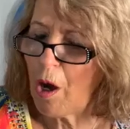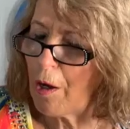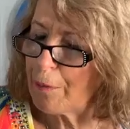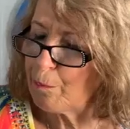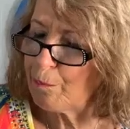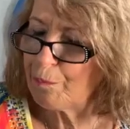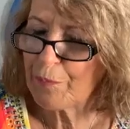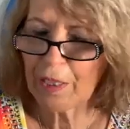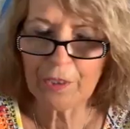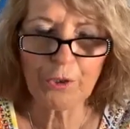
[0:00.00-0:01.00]
wrong,
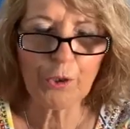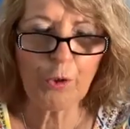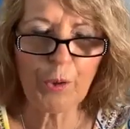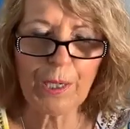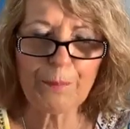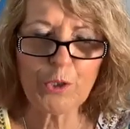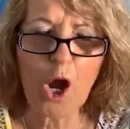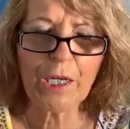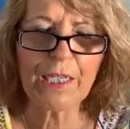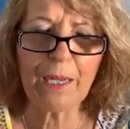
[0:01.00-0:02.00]
and you know what I'm
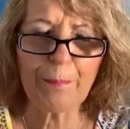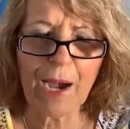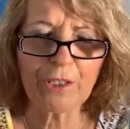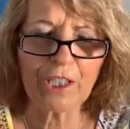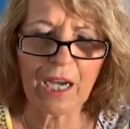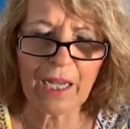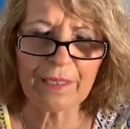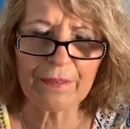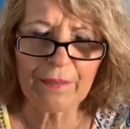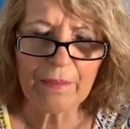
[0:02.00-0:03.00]
talking about,
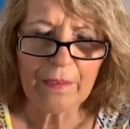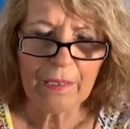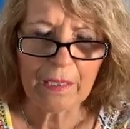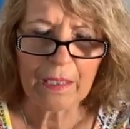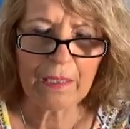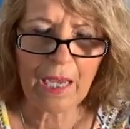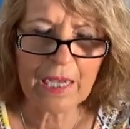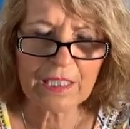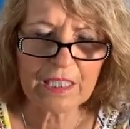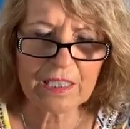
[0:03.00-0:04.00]
God,
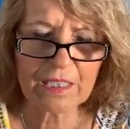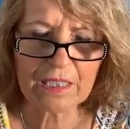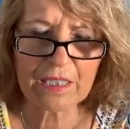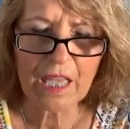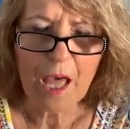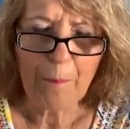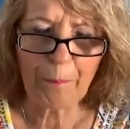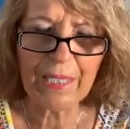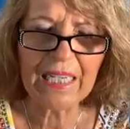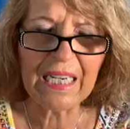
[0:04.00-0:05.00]
yes,
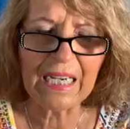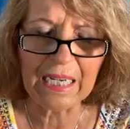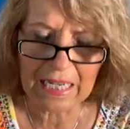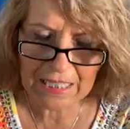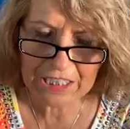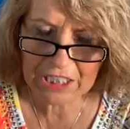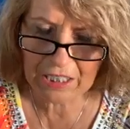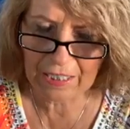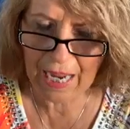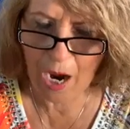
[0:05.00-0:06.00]
be
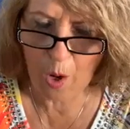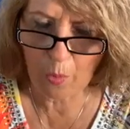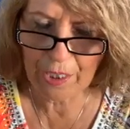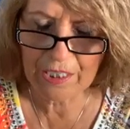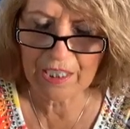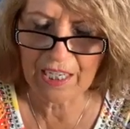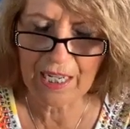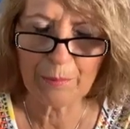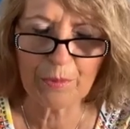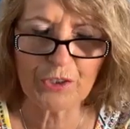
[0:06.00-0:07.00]
released now in the
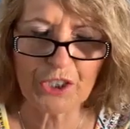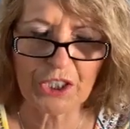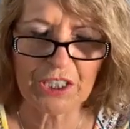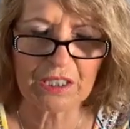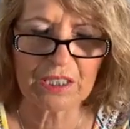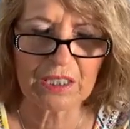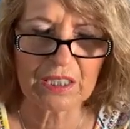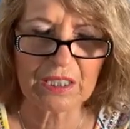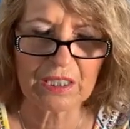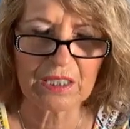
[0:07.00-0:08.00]
name of
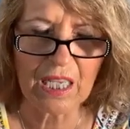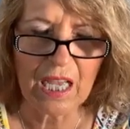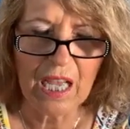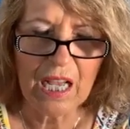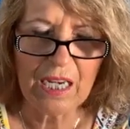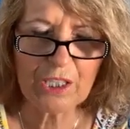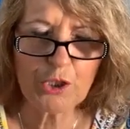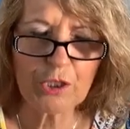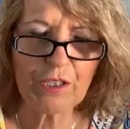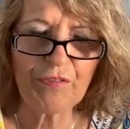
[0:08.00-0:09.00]
Jesus.
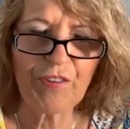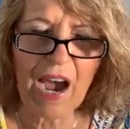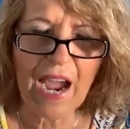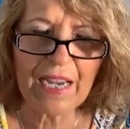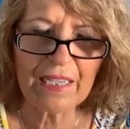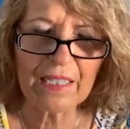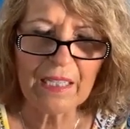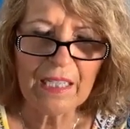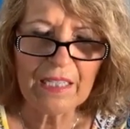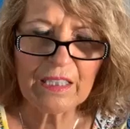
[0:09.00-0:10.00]
Let your divine,